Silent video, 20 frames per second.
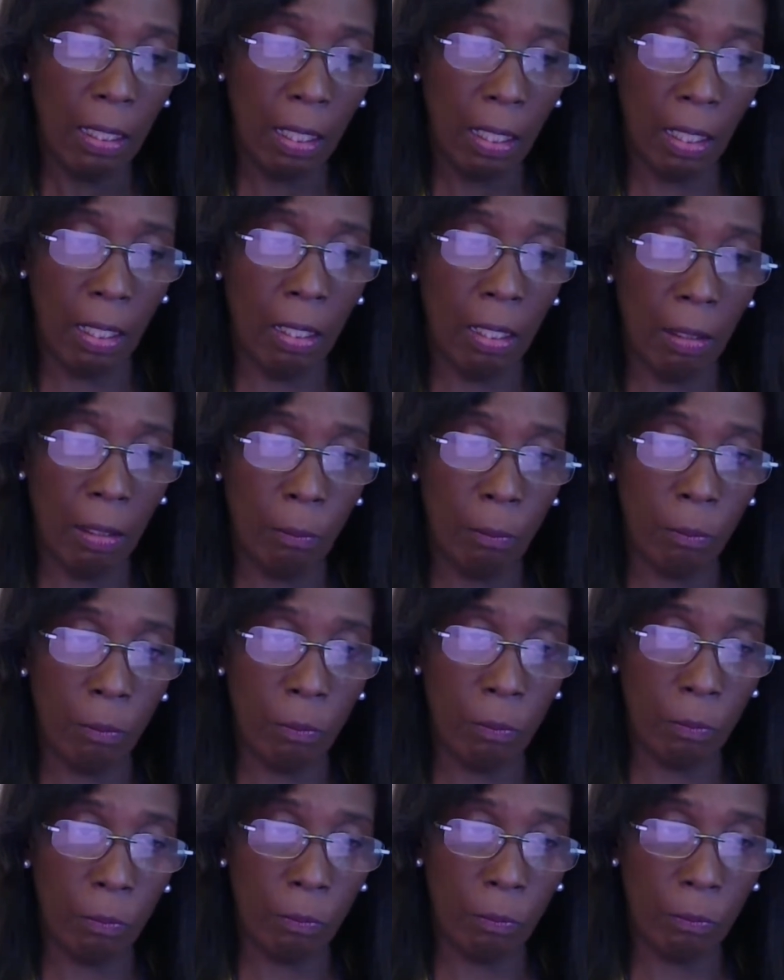
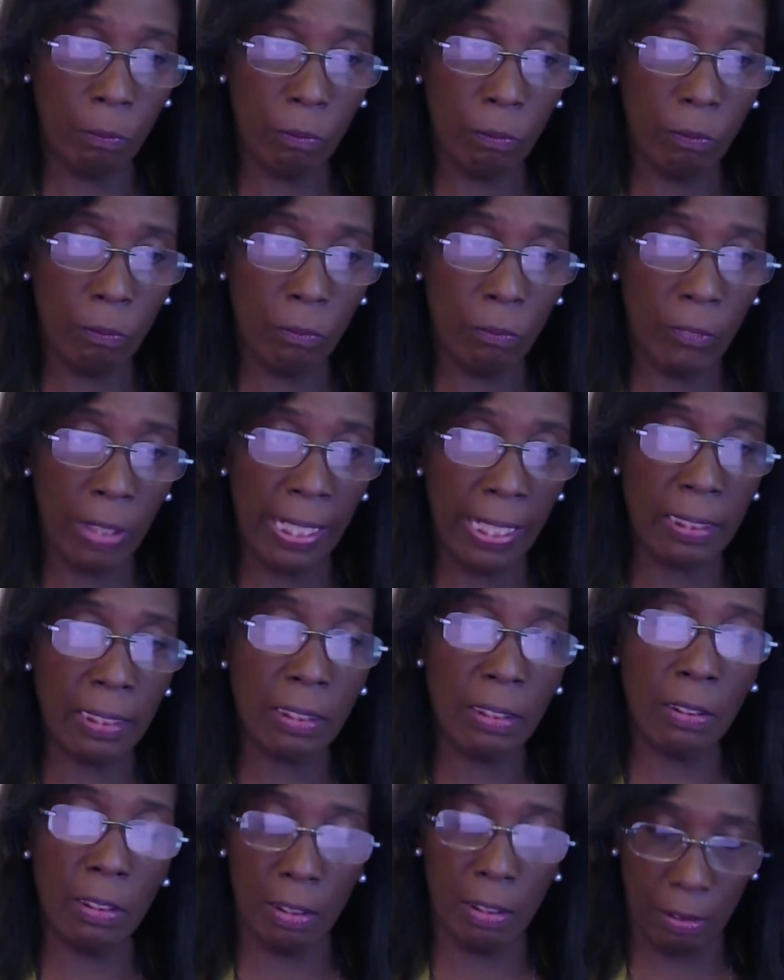has
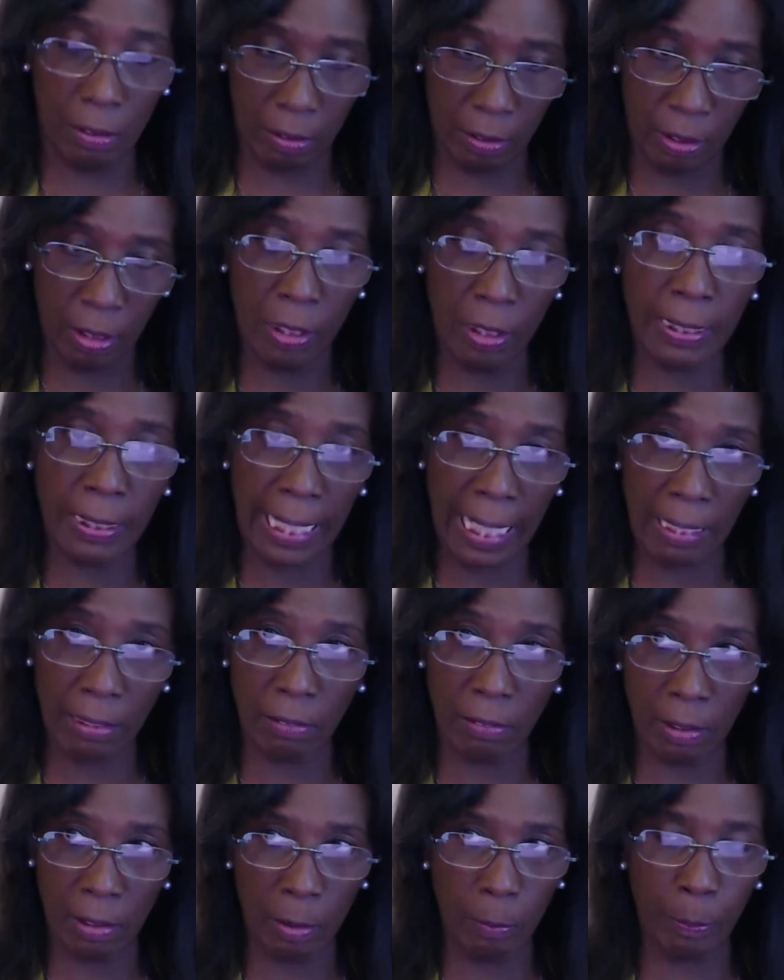turned out
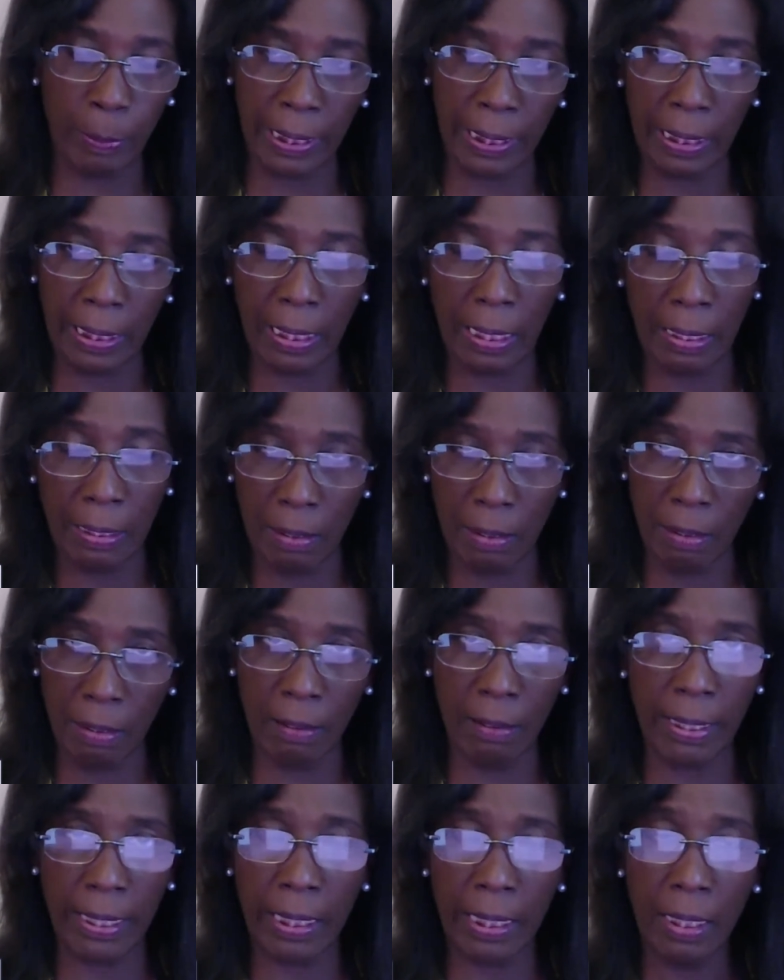to be a
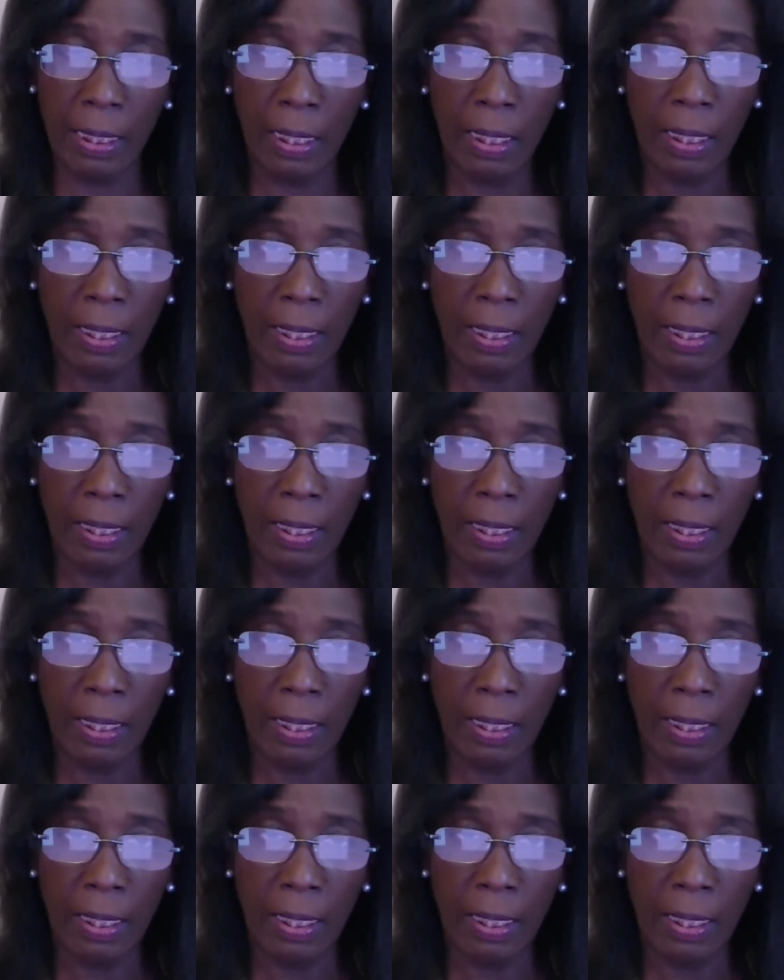9,